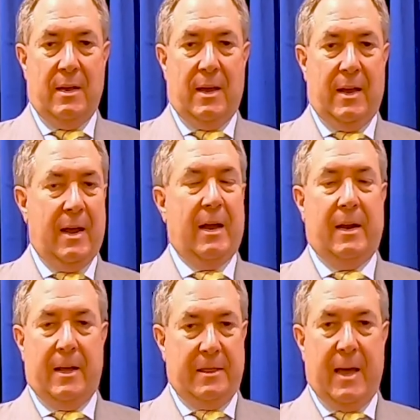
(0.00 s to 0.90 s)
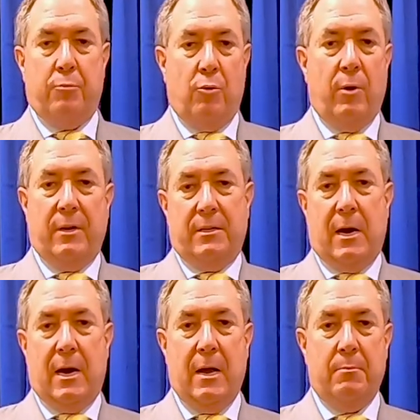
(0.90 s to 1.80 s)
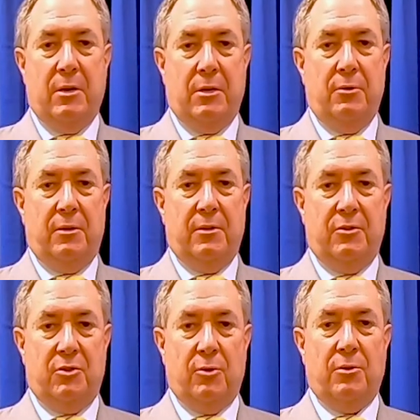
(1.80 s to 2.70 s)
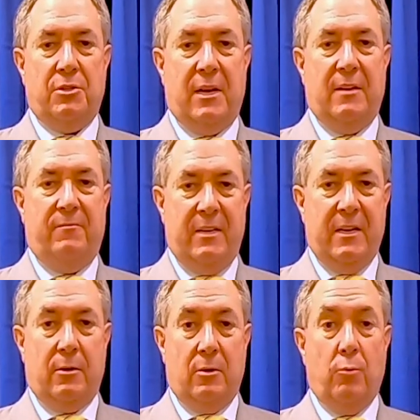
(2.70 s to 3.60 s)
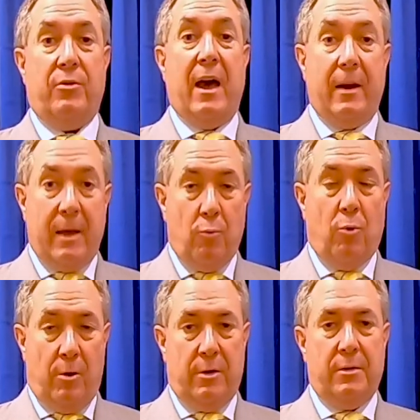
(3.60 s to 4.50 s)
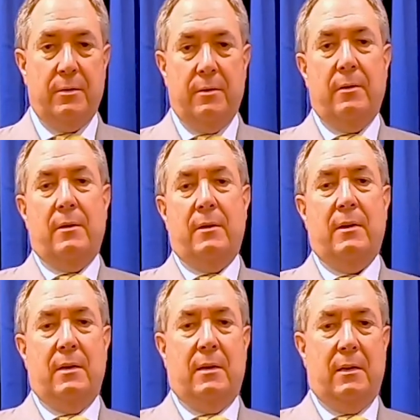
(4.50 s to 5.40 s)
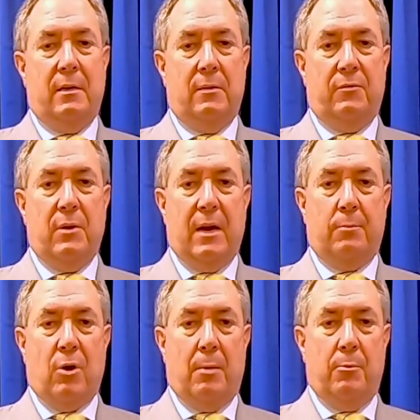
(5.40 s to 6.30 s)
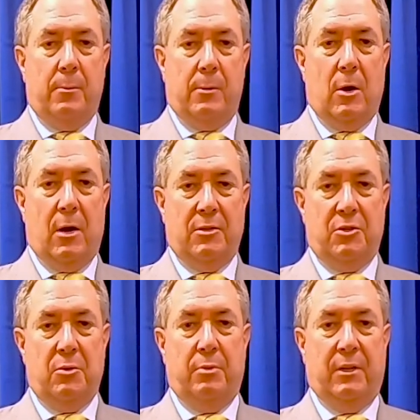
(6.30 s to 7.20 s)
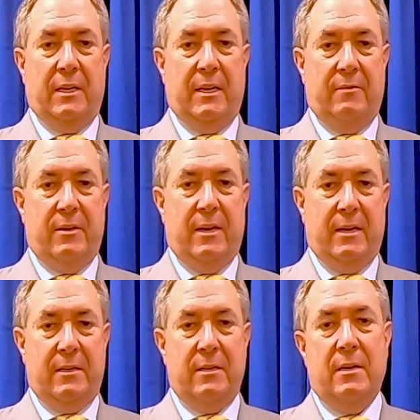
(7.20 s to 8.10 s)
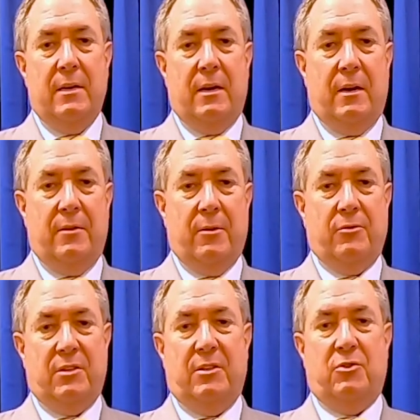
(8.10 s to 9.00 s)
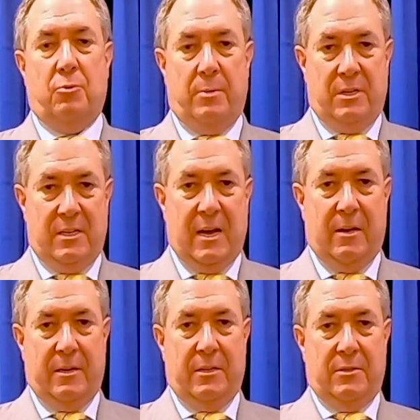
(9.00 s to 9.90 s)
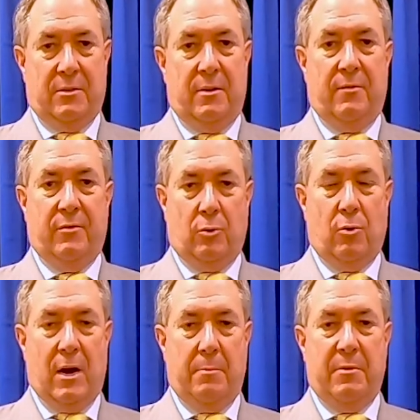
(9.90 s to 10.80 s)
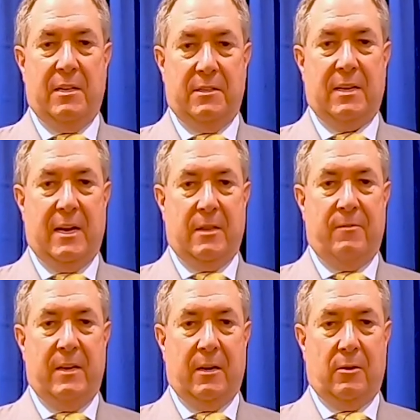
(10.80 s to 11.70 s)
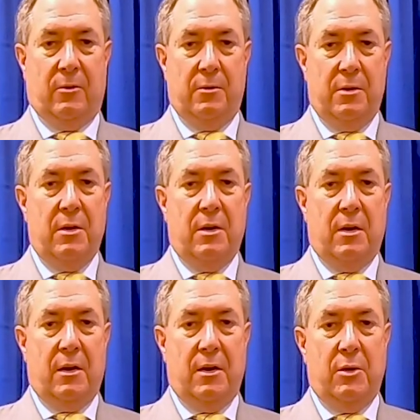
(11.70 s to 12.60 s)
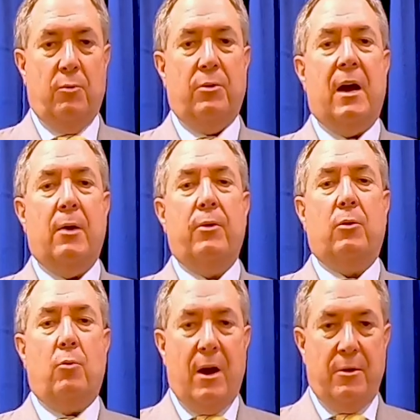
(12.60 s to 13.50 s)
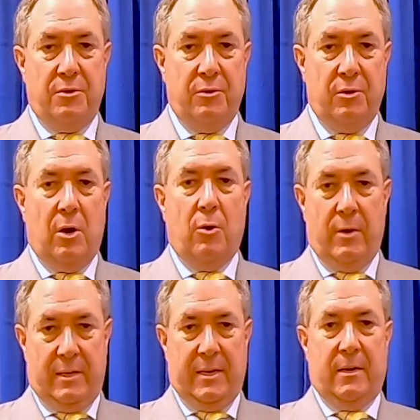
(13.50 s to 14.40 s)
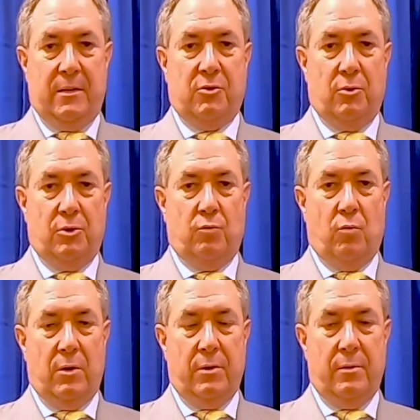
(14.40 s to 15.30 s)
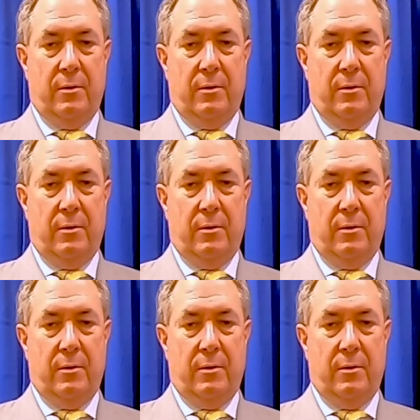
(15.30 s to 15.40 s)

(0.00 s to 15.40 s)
And at that point in time, you could search a vehicle without a warrant if you had probable cause to believe that there was instrumentalities of a crime inside the vehicle. You were not required to go and get a search warrant.